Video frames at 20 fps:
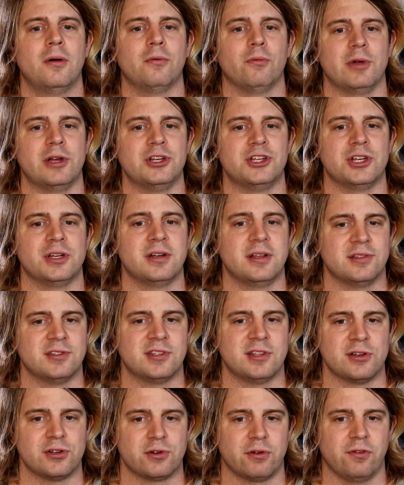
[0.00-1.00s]
region in
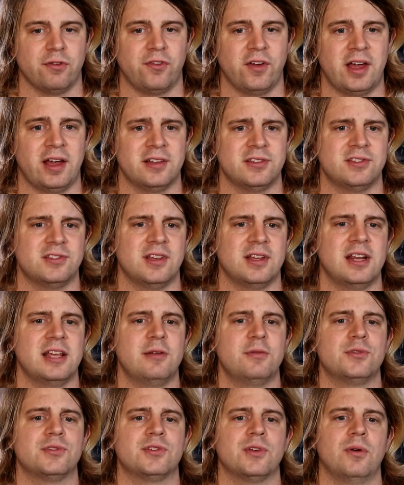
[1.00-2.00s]
central France, and
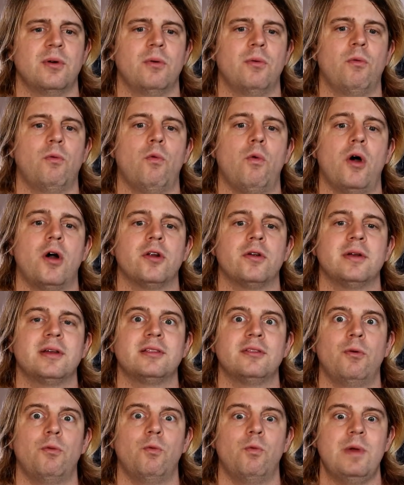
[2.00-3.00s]
he was
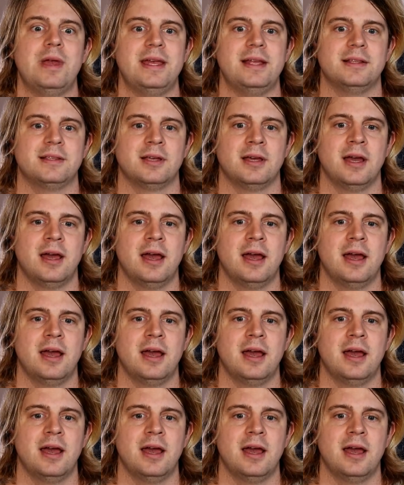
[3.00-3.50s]
watering the wheat.